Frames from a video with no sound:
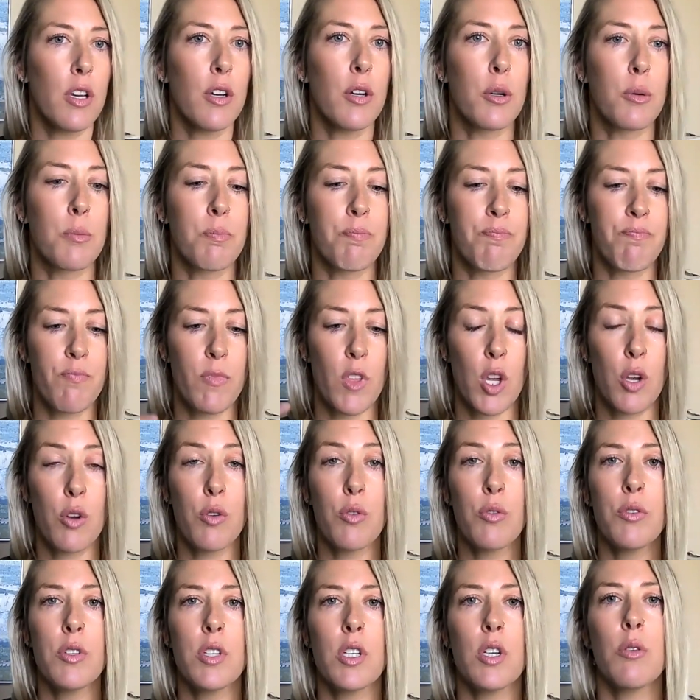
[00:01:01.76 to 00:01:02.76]
you,
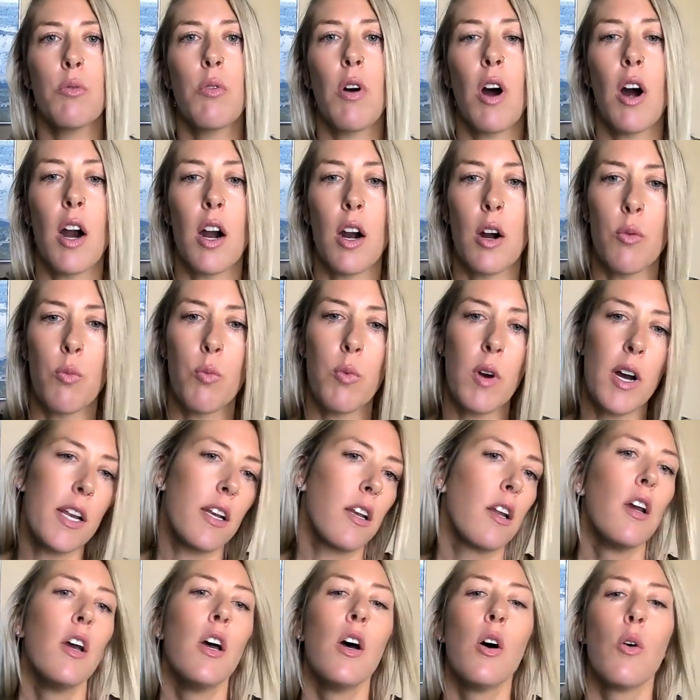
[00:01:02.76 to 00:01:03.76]
who you are,
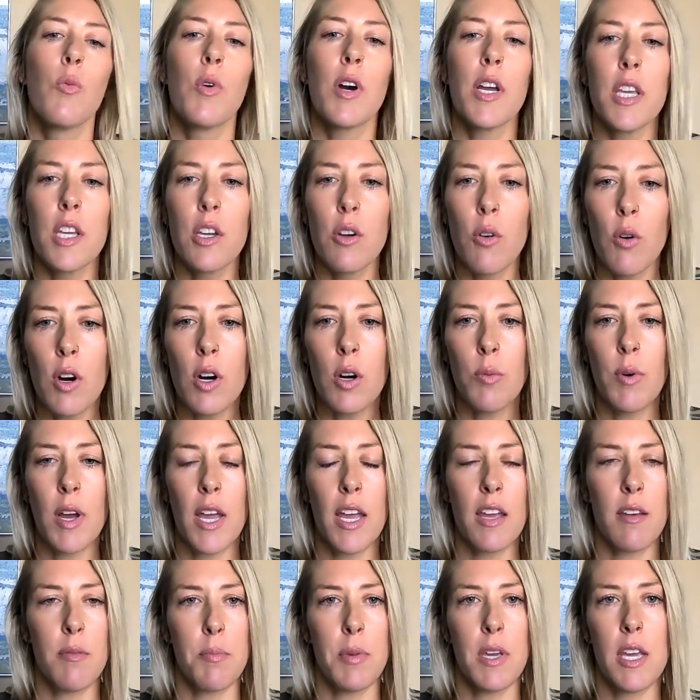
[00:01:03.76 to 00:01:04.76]
what what your
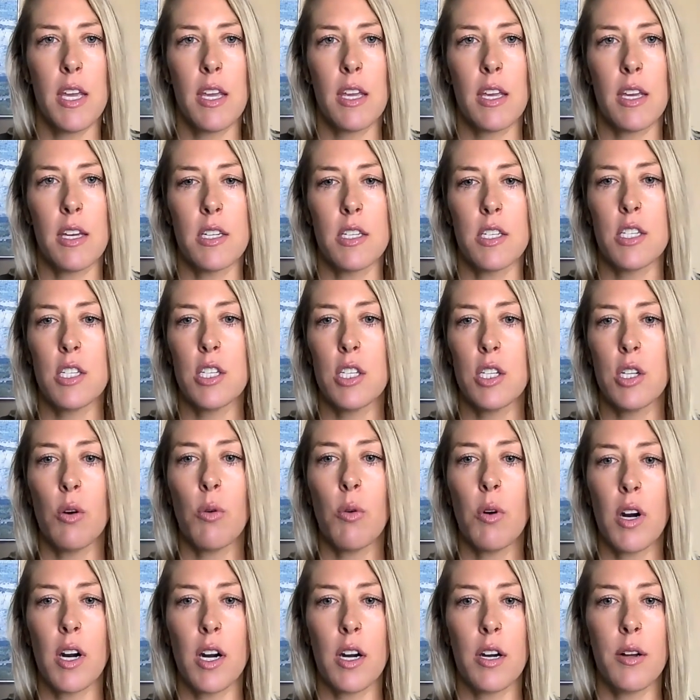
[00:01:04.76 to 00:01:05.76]
way of being is,
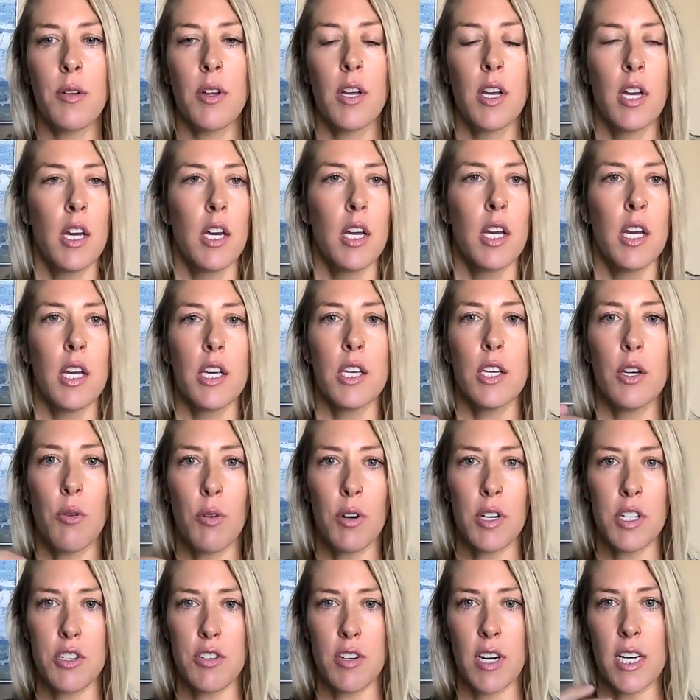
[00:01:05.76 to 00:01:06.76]
your
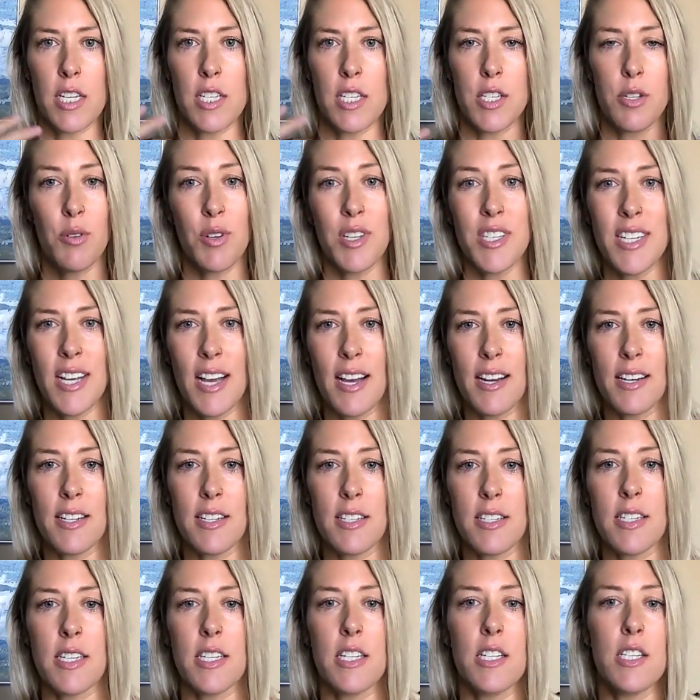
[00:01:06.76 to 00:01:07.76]
your traits, your
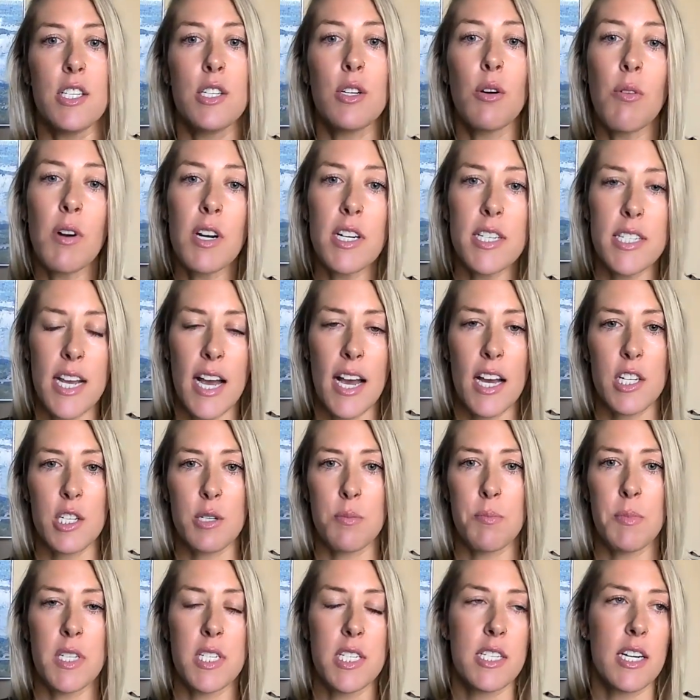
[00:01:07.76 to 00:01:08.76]
tendencies, your
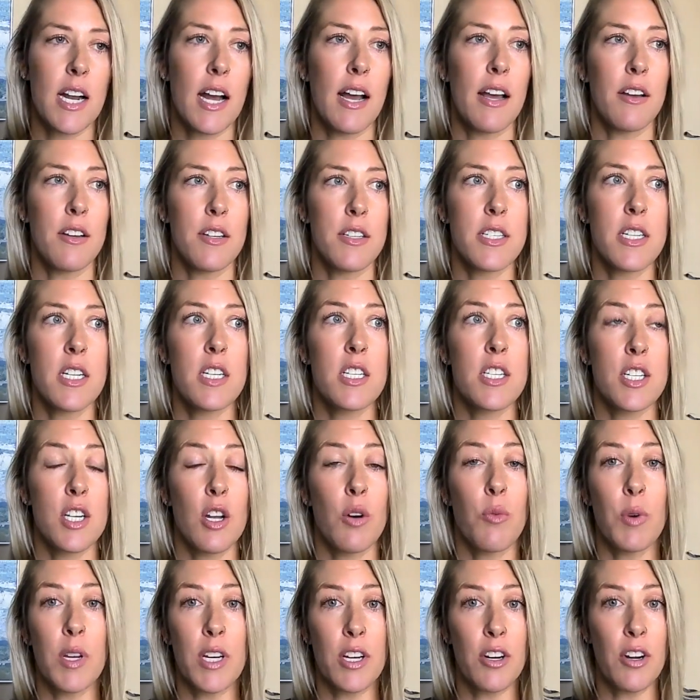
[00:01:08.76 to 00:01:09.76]
attachment styles.
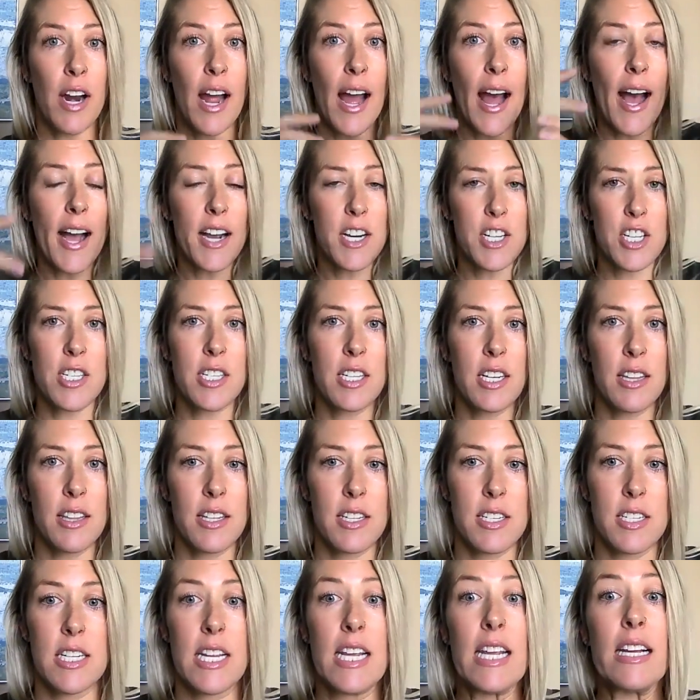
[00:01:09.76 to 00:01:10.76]
So when you're actually in
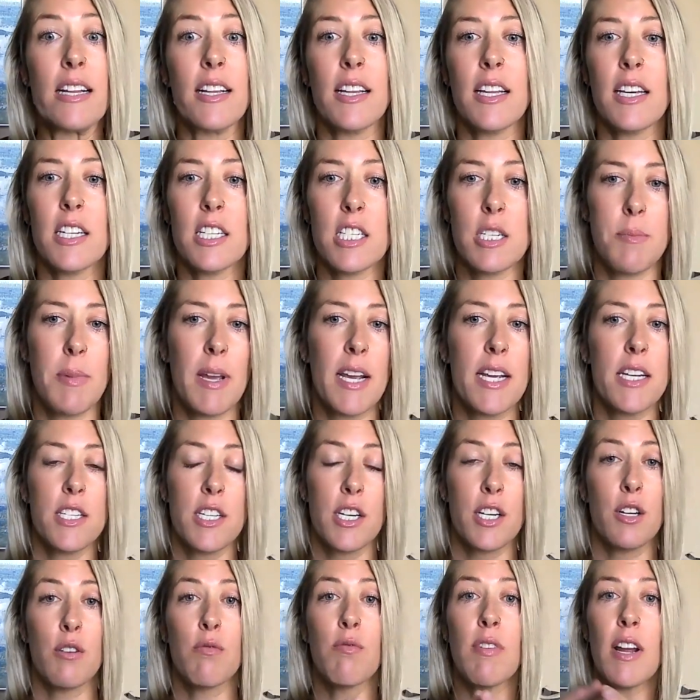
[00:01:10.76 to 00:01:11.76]
this healing
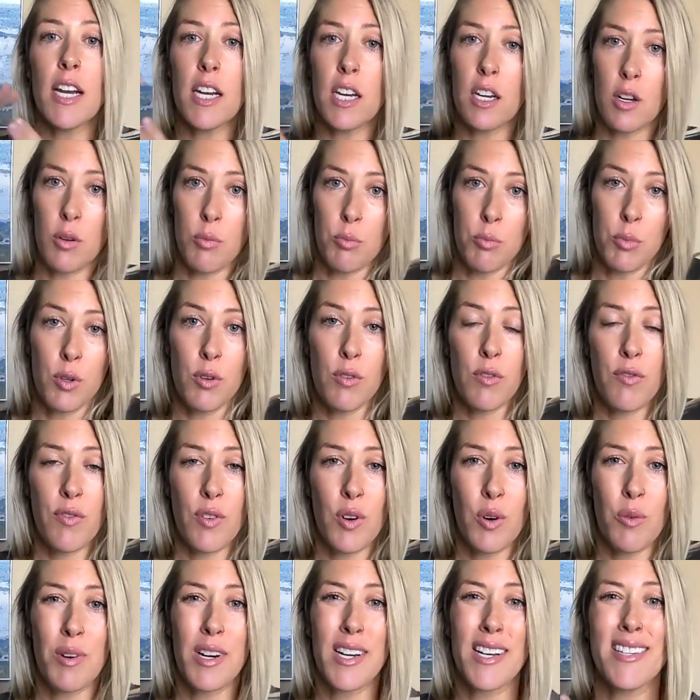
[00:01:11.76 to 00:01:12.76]
space and you're ready to move
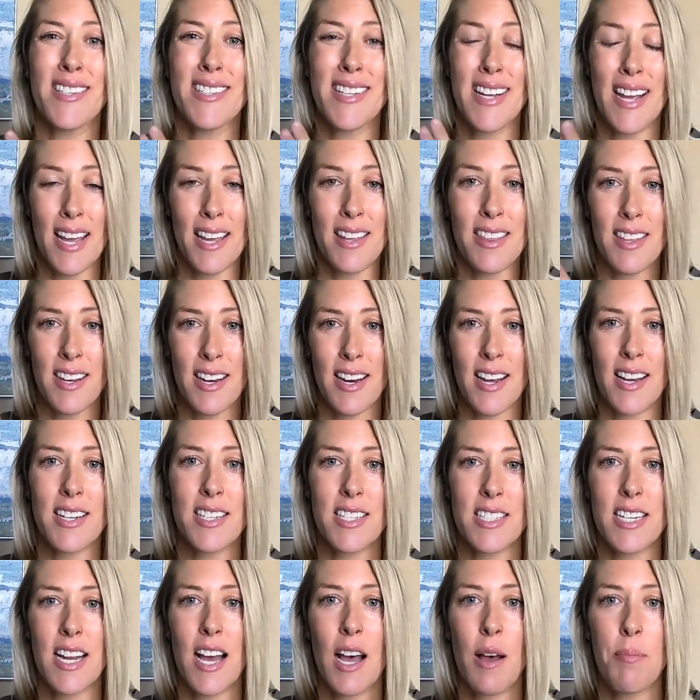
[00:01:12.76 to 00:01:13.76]
forward and take the
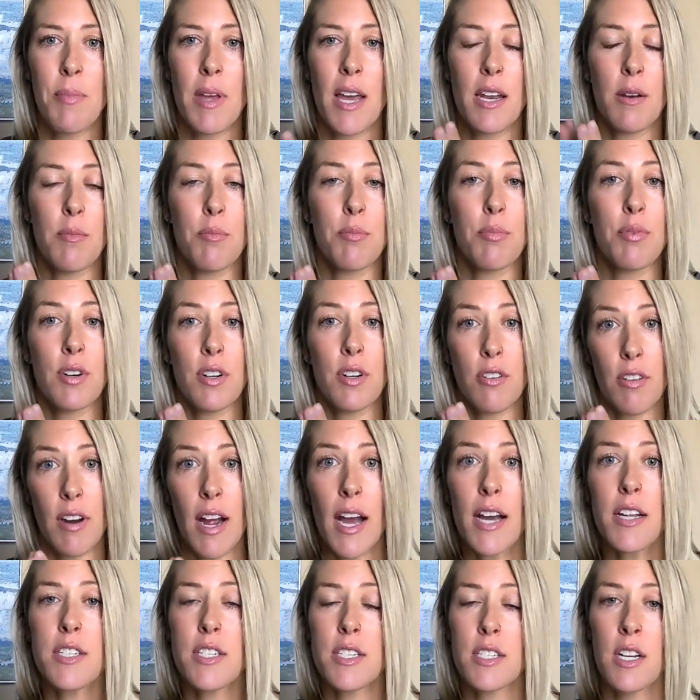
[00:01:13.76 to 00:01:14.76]
next step and
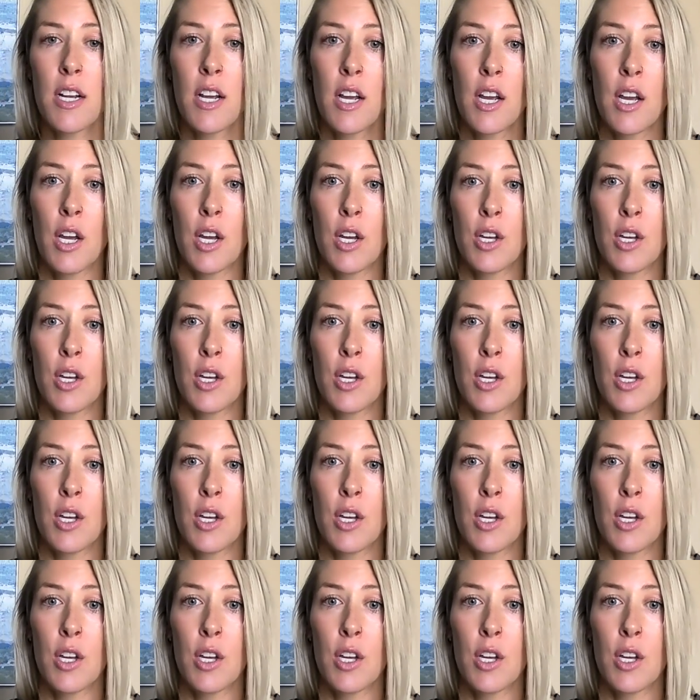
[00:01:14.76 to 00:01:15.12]
progress